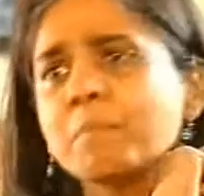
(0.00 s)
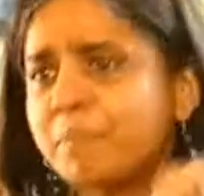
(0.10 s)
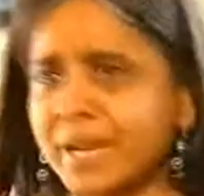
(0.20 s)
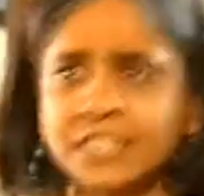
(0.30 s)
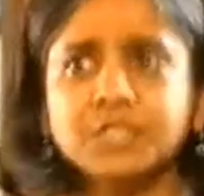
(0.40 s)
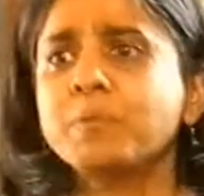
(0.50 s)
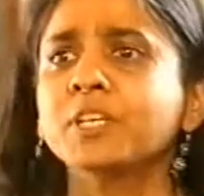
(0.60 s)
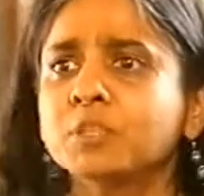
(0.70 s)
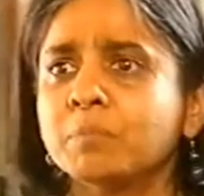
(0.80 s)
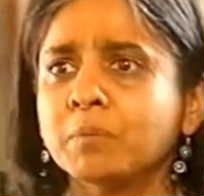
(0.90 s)
You want the best
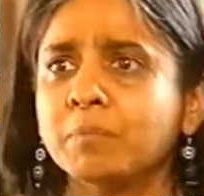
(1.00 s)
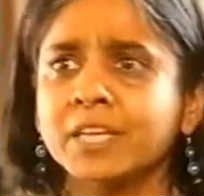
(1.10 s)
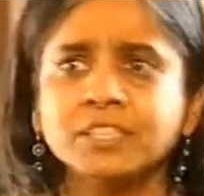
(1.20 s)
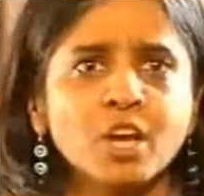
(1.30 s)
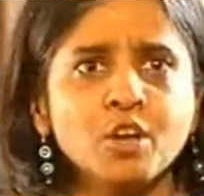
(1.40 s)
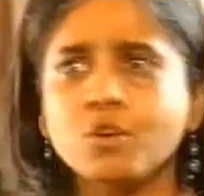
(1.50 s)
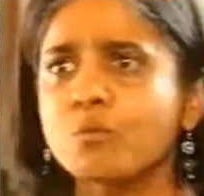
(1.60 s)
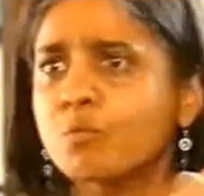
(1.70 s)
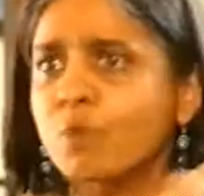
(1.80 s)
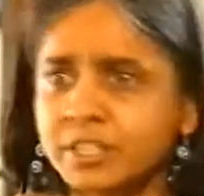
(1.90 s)
possible bus.
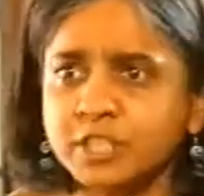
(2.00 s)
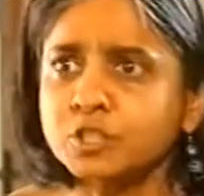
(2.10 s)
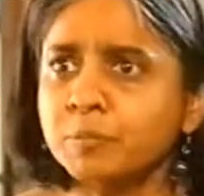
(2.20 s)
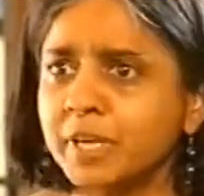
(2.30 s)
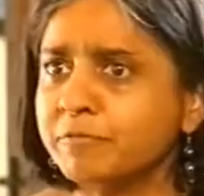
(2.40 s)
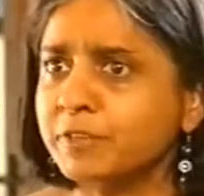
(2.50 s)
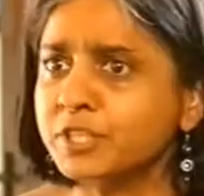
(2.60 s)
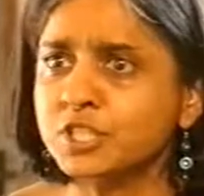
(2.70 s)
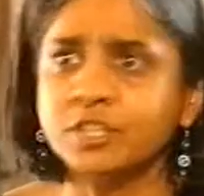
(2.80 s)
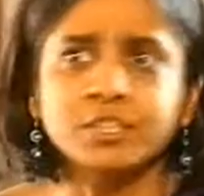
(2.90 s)
You want it to be
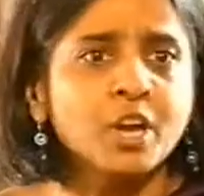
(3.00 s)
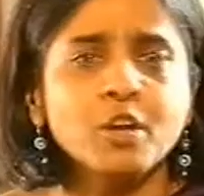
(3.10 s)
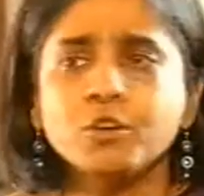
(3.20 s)
efficient.